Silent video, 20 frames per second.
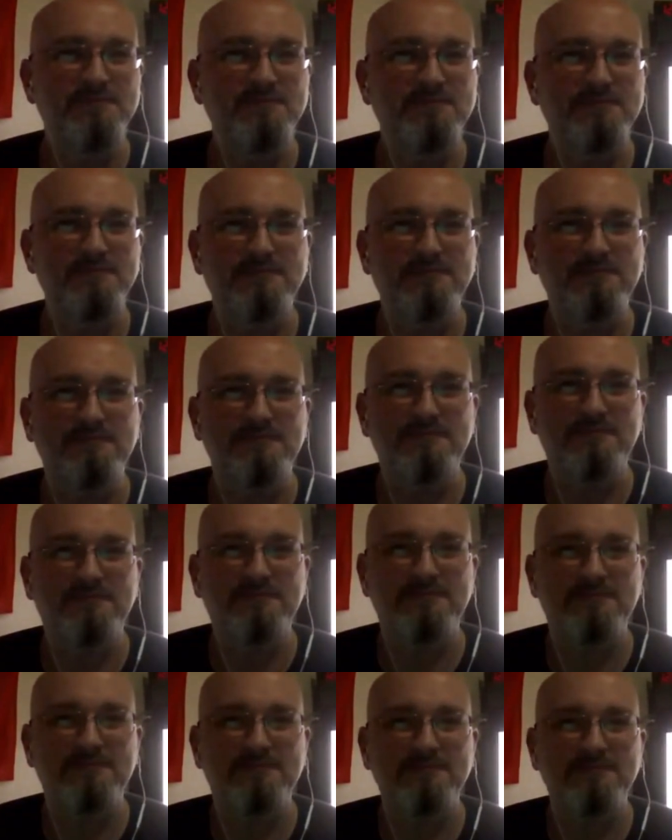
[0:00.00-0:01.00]

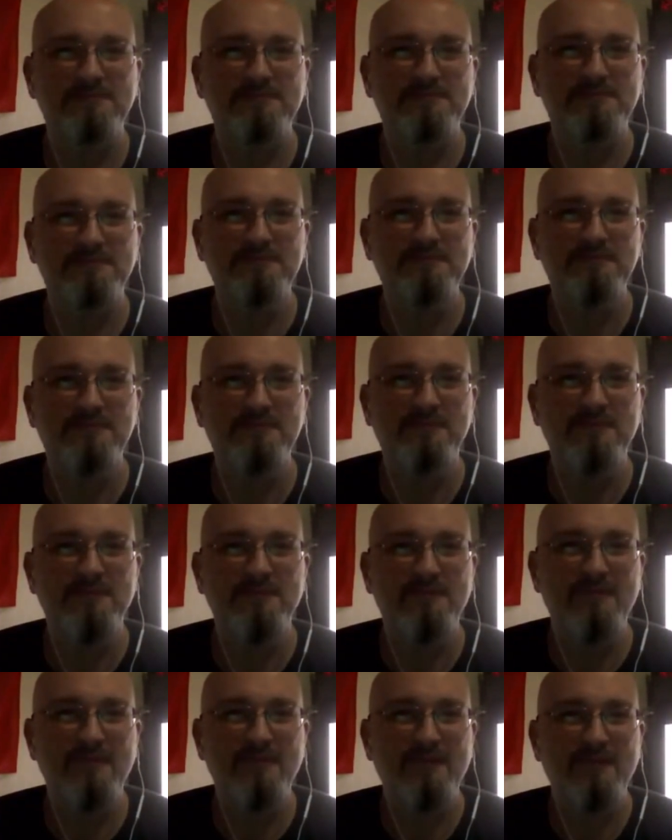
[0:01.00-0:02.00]

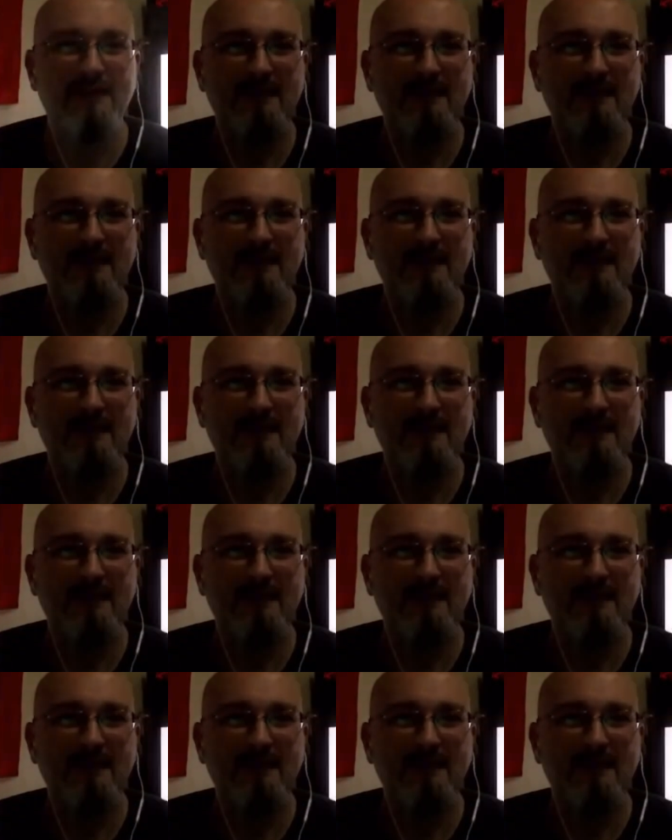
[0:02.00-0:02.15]
The person shown says nothing.